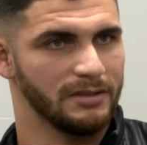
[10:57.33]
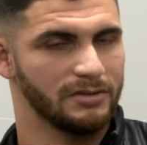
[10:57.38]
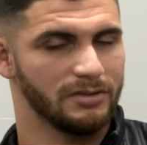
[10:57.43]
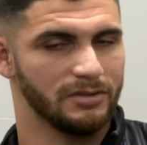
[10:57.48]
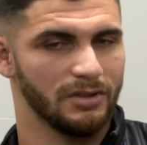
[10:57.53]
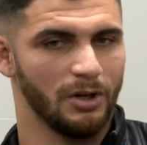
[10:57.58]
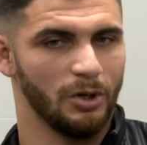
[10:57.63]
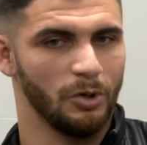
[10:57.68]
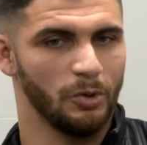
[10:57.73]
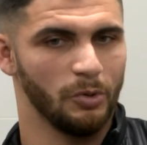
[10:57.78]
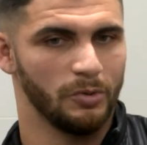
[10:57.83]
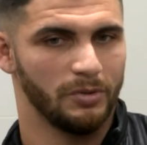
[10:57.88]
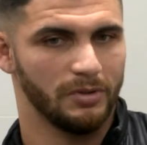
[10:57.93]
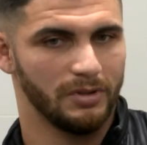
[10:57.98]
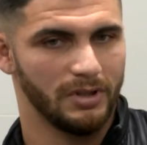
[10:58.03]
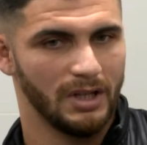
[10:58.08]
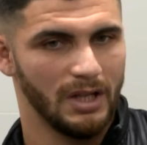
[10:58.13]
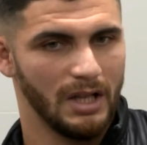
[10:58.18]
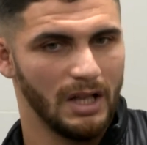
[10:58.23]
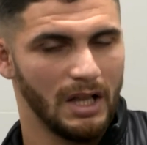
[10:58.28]

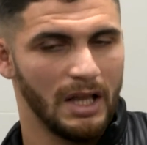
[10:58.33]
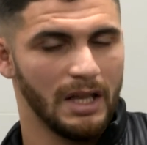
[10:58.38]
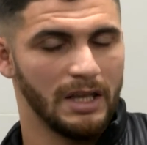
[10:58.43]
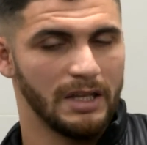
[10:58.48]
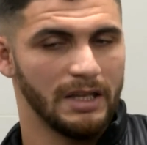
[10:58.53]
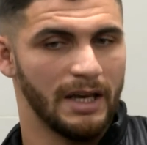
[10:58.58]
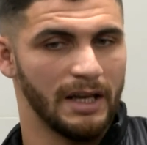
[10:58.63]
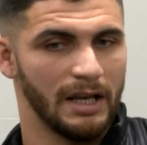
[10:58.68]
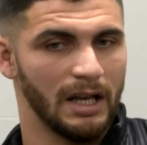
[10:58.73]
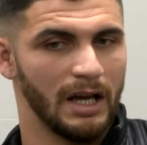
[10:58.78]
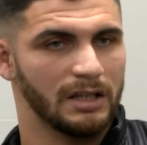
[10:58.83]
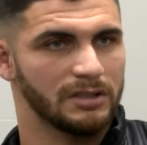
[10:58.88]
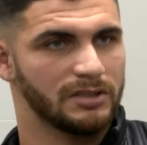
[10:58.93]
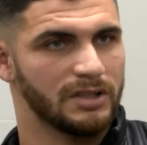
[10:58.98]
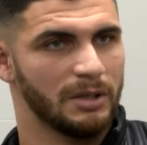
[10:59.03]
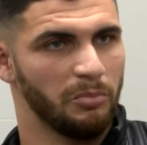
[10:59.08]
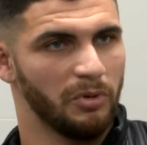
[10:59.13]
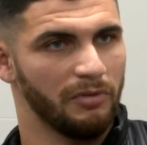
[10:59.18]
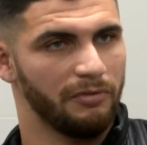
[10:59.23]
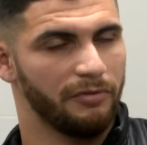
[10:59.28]
So yeah, like I
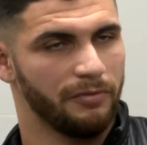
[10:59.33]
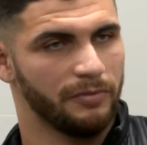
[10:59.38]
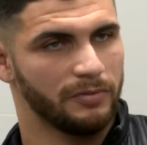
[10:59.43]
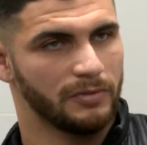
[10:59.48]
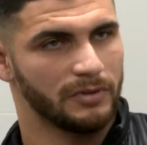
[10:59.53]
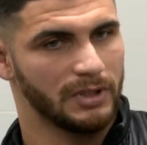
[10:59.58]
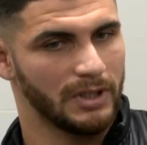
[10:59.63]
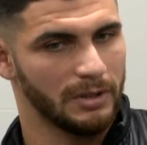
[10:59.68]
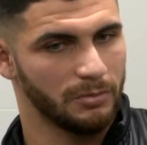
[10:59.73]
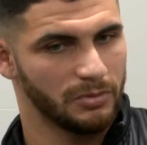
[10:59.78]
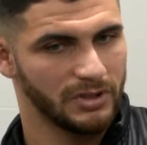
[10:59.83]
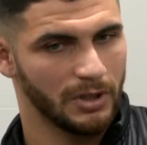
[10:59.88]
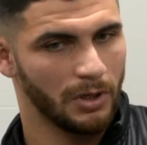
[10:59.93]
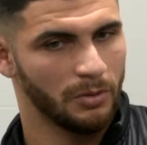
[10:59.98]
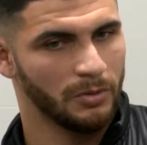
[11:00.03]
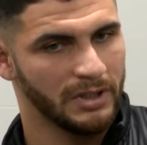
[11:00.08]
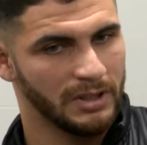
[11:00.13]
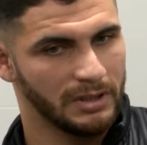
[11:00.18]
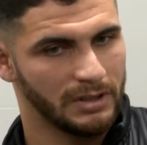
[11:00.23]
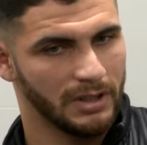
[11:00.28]
said before, it was the
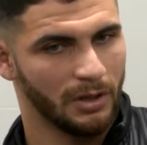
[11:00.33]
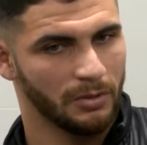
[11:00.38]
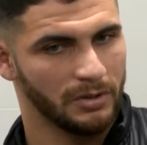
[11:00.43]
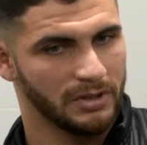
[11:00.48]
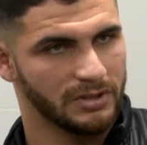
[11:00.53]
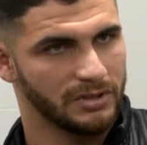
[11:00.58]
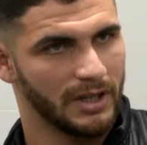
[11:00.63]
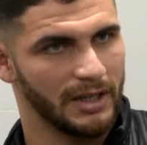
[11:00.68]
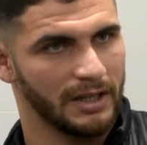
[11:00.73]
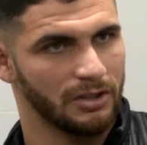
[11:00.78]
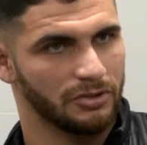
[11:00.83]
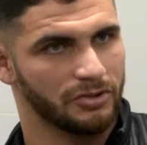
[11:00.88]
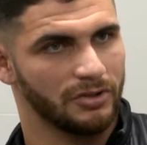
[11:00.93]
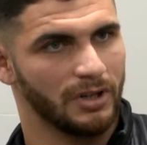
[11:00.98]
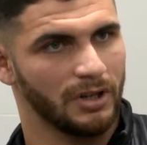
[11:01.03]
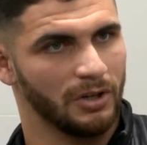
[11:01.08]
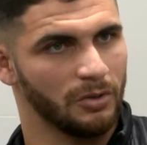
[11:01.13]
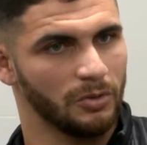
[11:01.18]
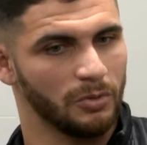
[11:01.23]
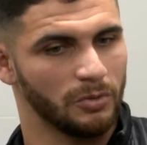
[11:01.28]
only side I
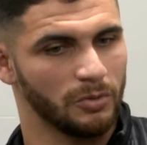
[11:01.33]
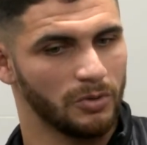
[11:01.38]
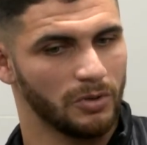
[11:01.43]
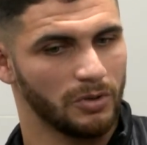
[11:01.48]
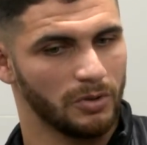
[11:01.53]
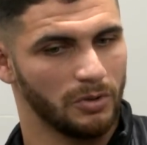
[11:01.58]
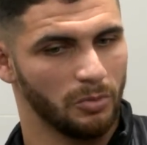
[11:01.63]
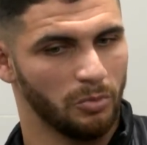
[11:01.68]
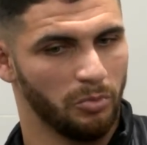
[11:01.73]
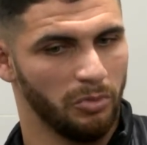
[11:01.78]
struggled